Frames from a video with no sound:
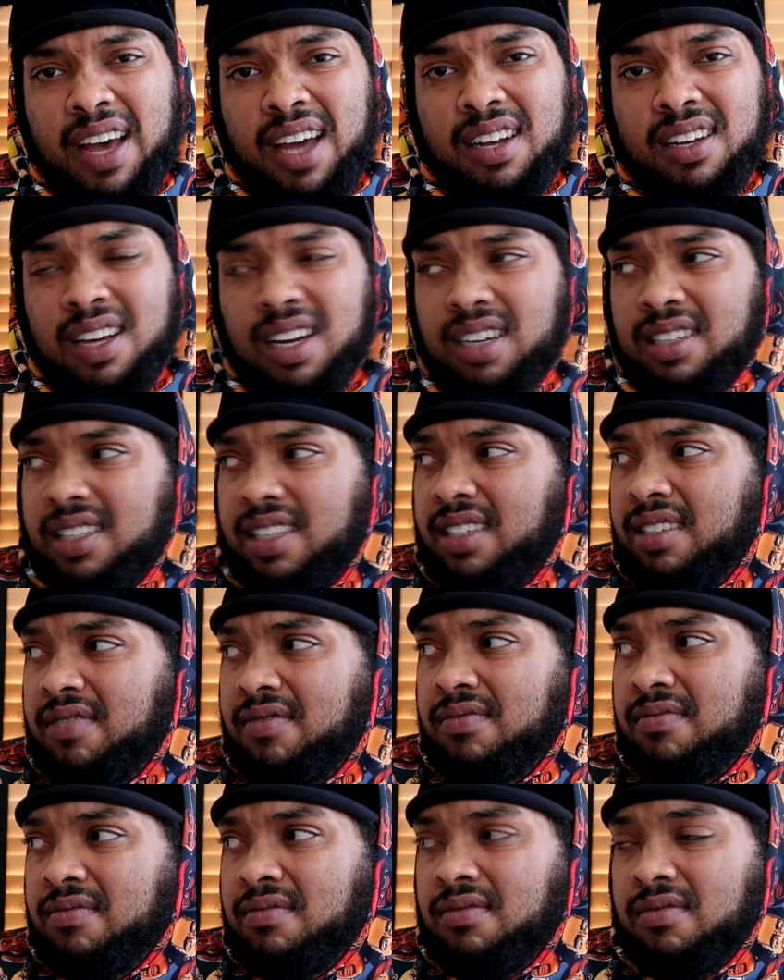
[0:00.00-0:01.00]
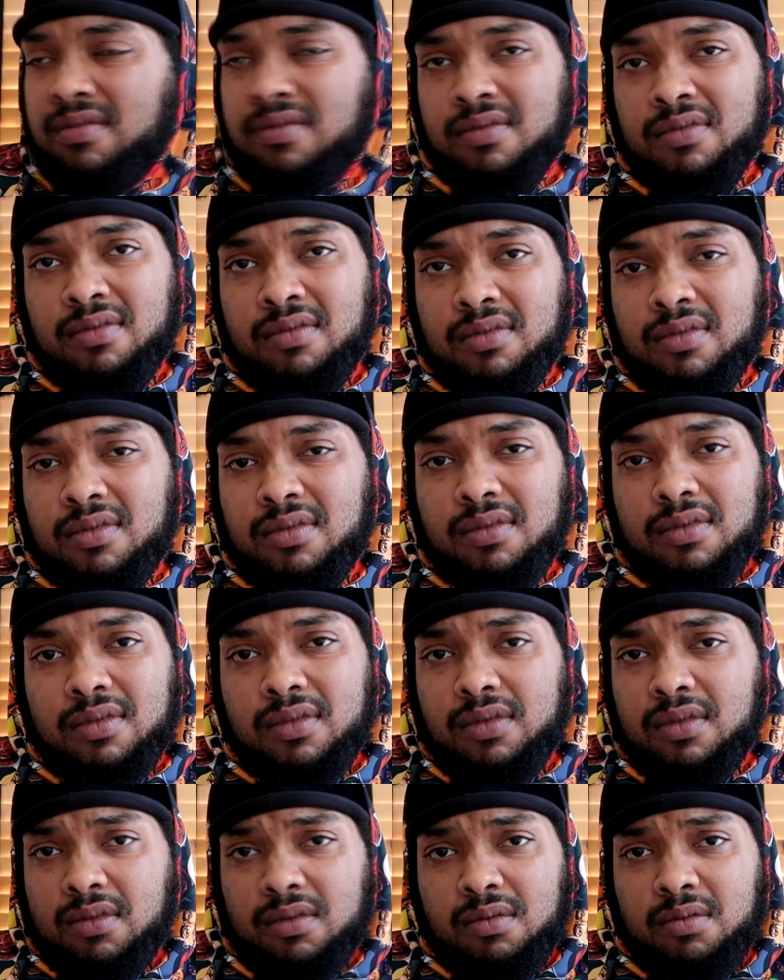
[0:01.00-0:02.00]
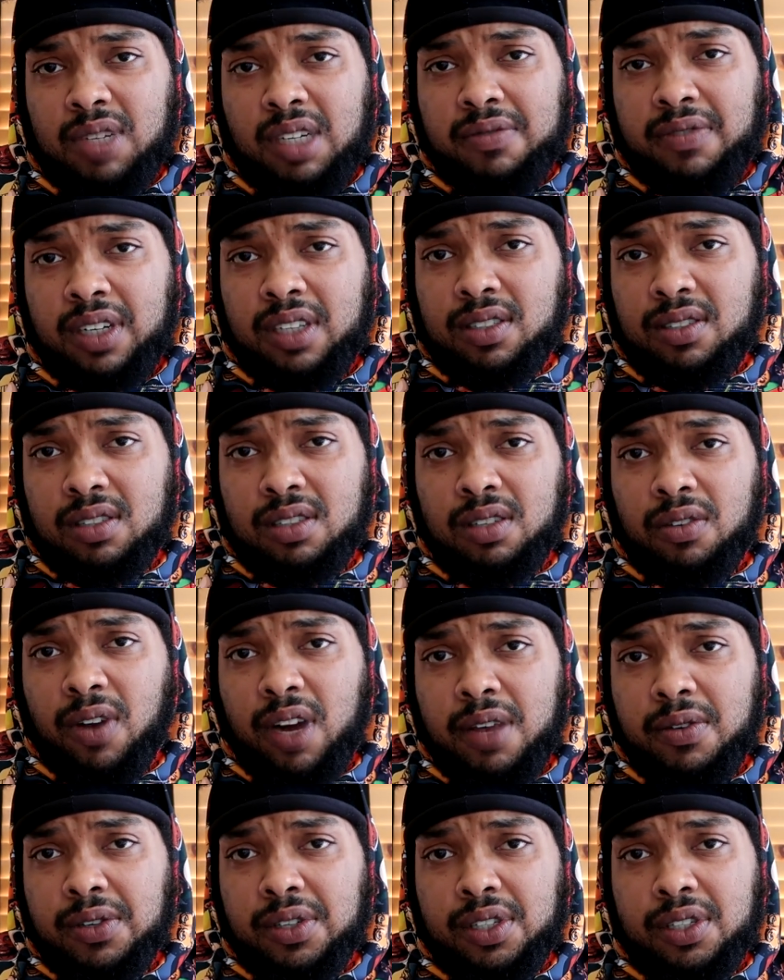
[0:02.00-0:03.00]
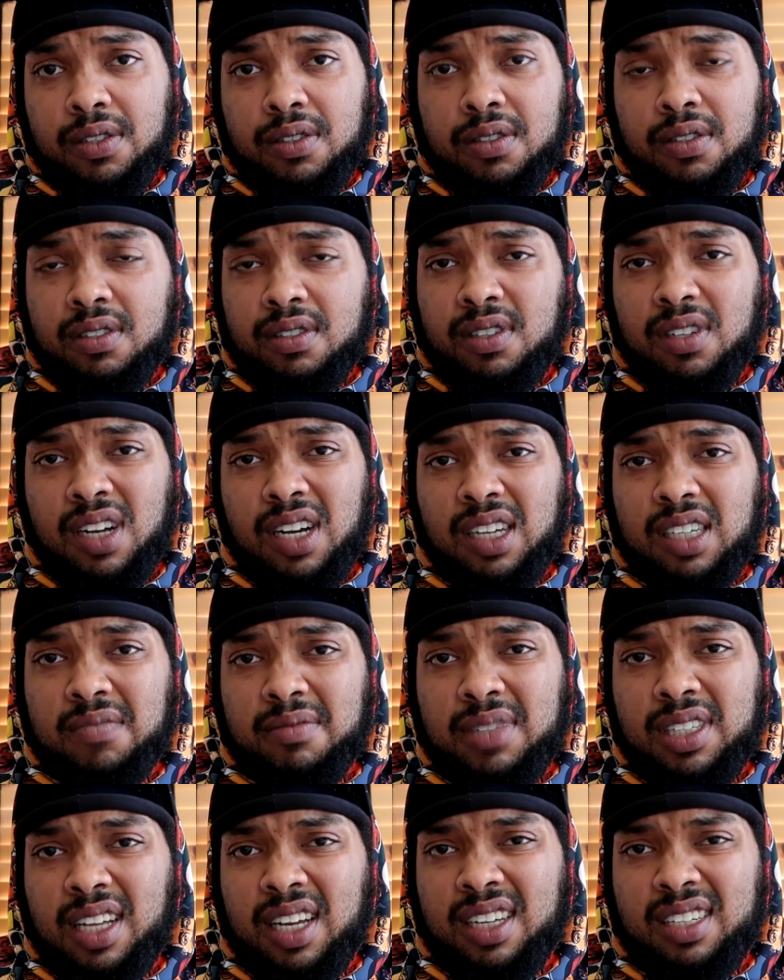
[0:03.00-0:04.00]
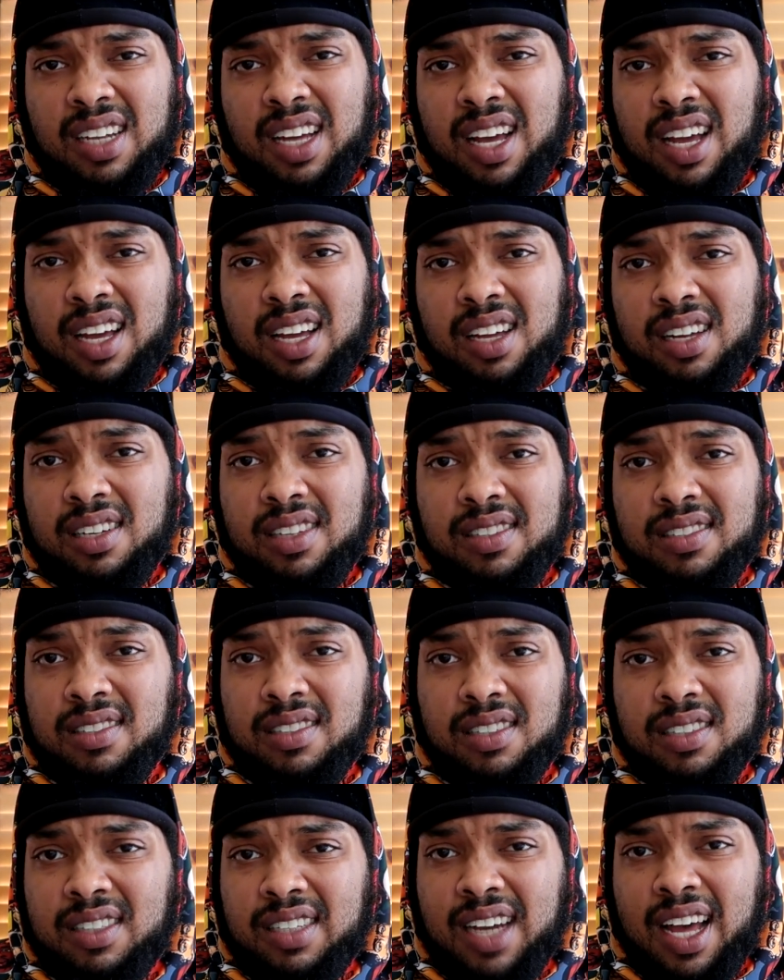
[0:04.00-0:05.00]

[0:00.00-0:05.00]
fat, and ugly, motherfuckers gonna agree with you. They're not gonna be like, nah, you're